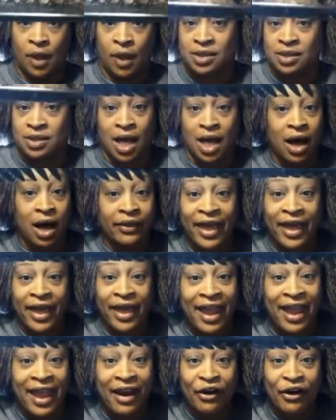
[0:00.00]
That's all
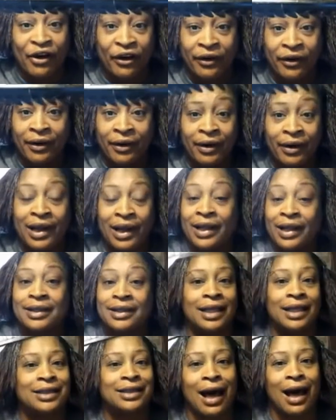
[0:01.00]
the hair.
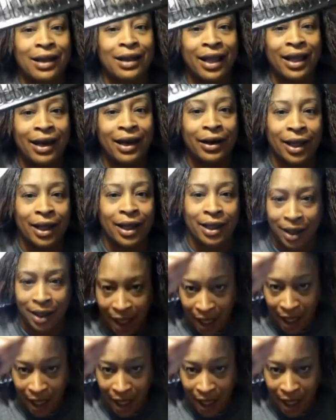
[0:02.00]
That's all the hair that then